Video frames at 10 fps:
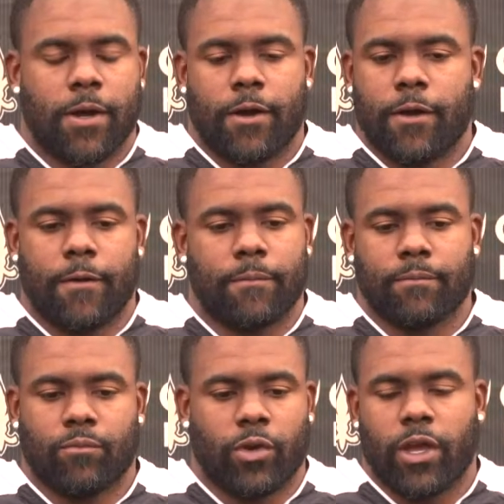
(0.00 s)
um,
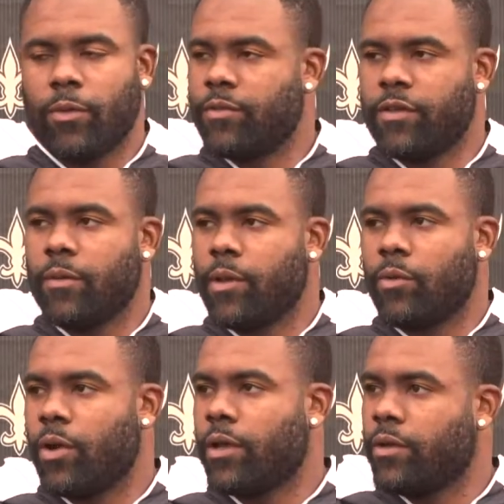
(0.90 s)
want to help the team
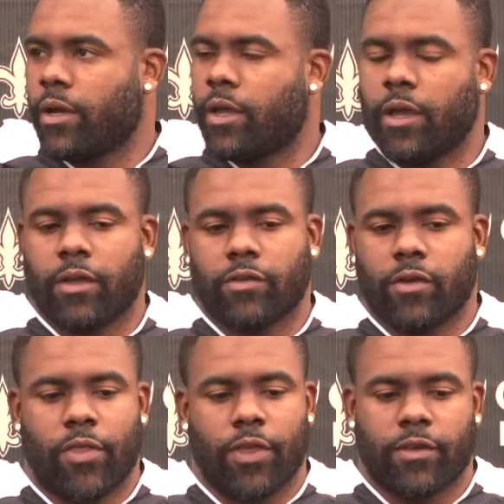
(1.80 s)
any way I can.
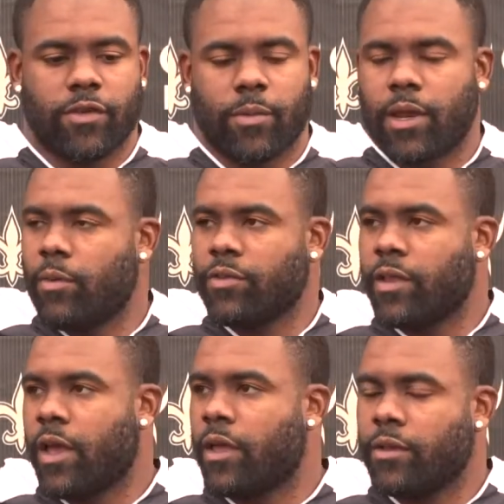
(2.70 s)
So I think some of that was
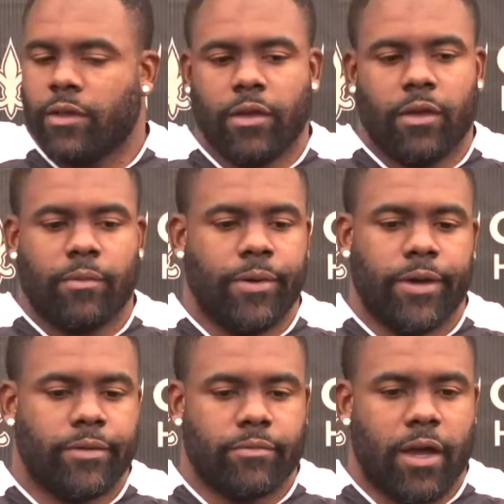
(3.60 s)
that.
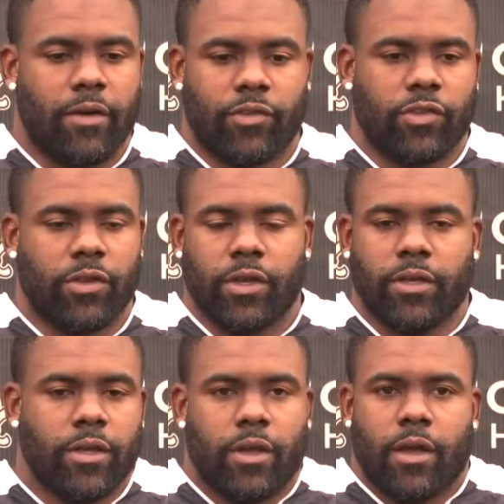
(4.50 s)
But
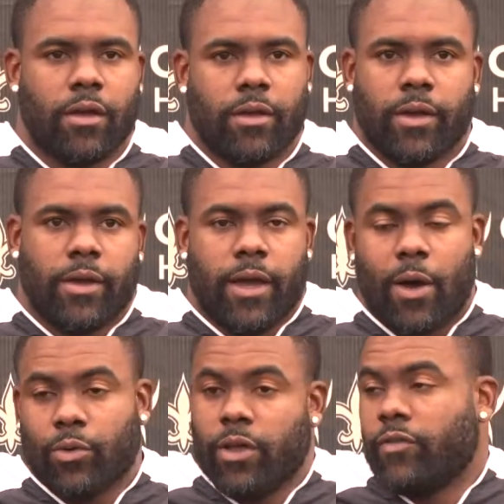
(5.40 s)
obviously,
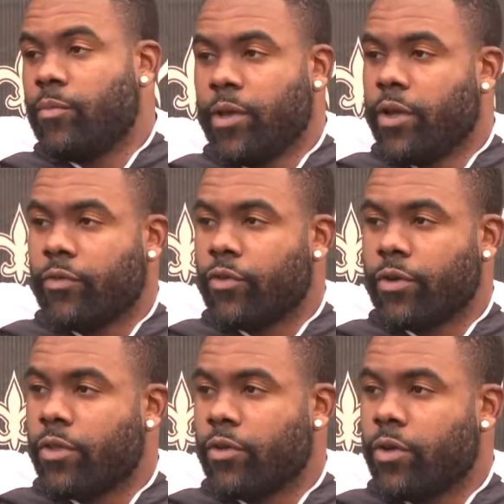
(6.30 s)
I would love to be here for
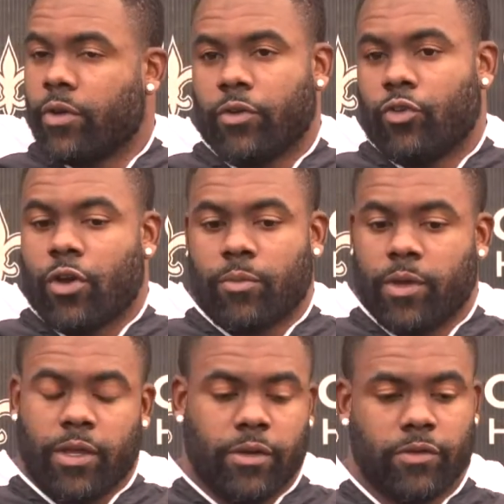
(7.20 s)
another year. You know what I
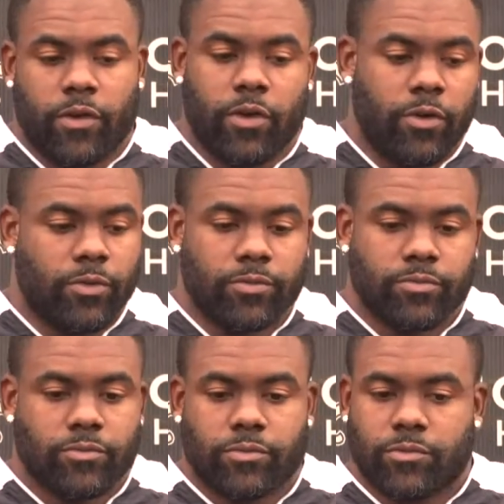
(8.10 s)
mean? So
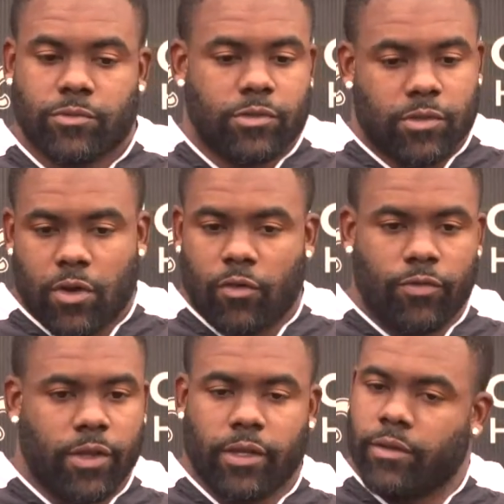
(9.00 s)

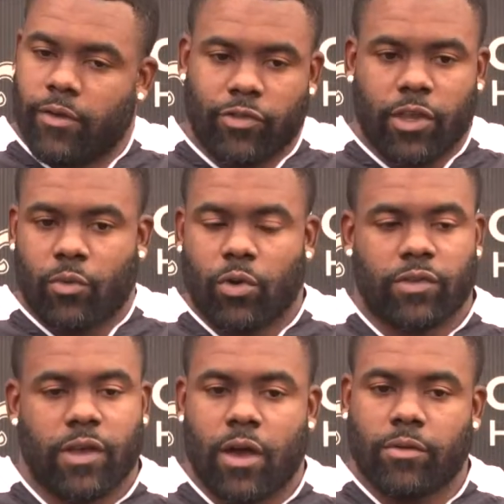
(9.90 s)
hopefully everything
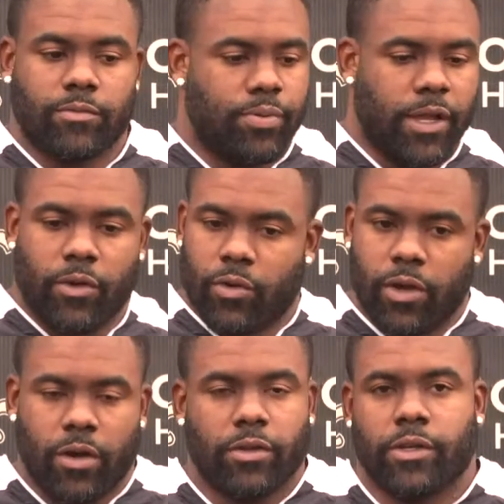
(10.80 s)
works out, play
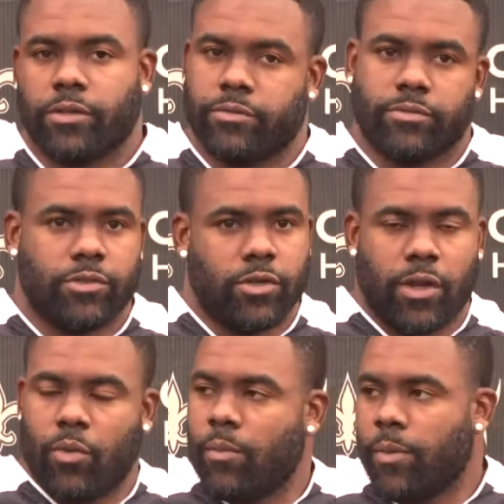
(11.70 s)
well, and, you know,
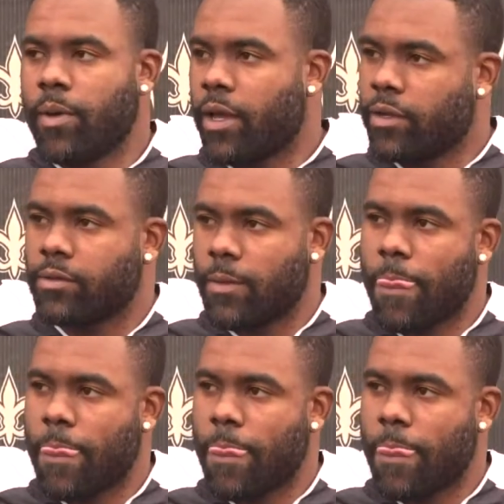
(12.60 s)
they want me back.